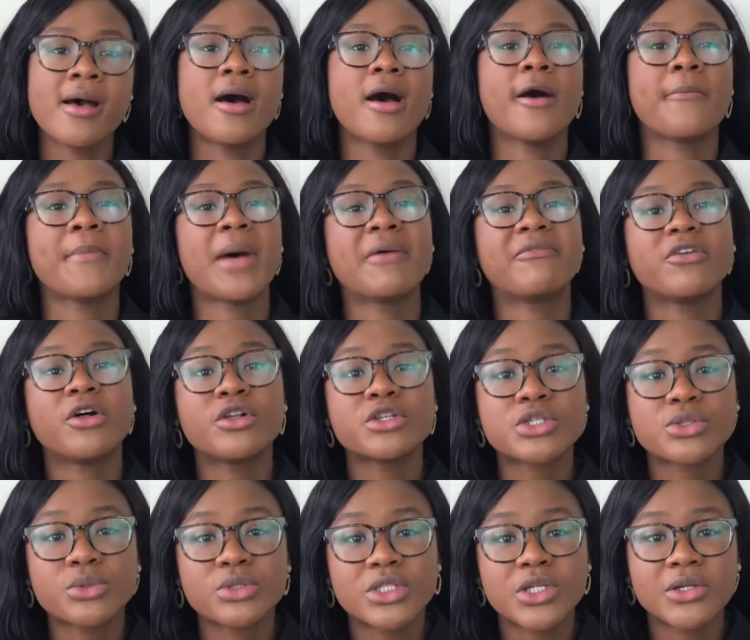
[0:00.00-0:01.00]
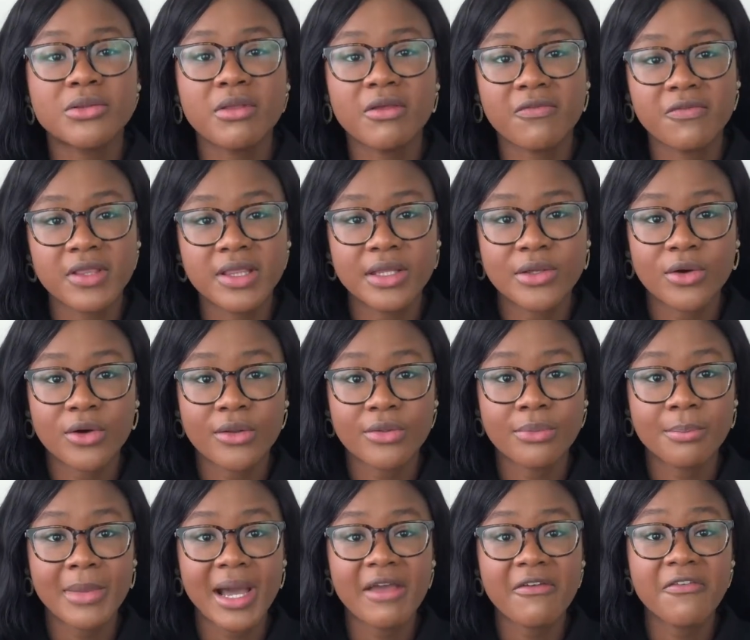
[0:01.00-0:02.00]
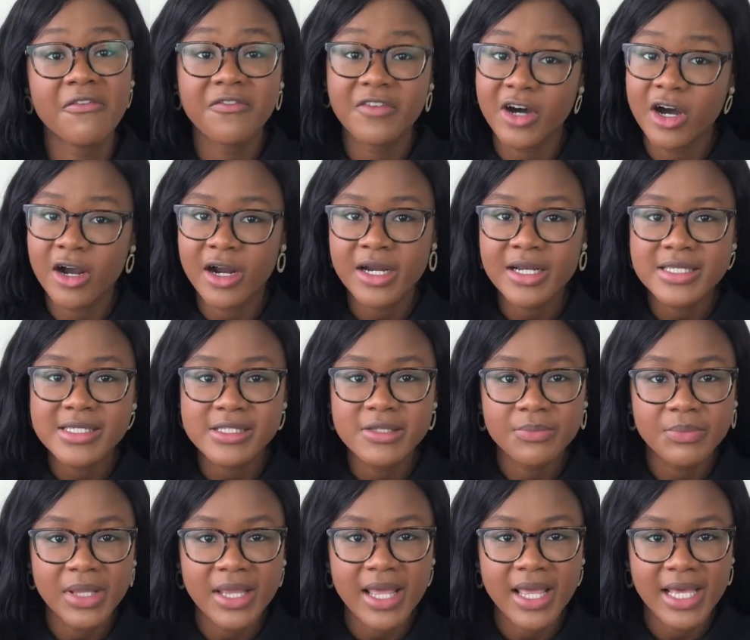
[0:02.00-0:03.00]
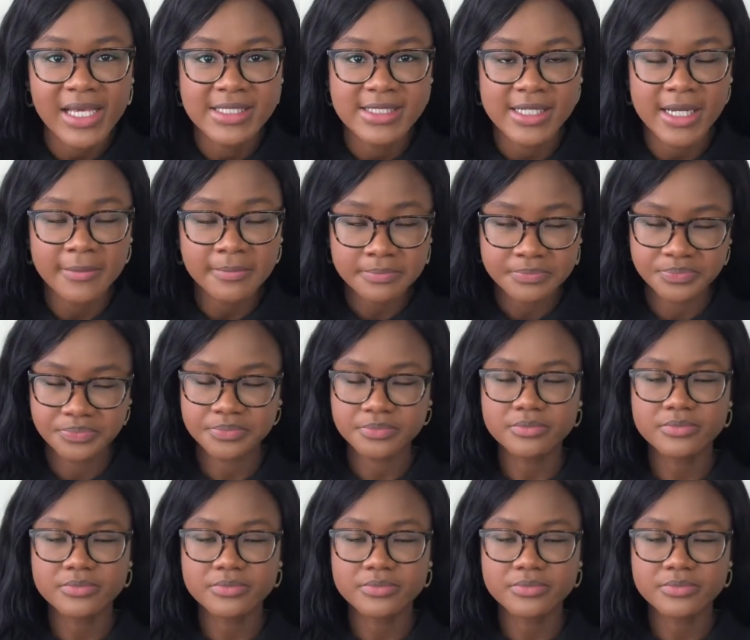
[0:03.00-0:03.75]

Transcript: I've also done a video on my FAR CPA exam.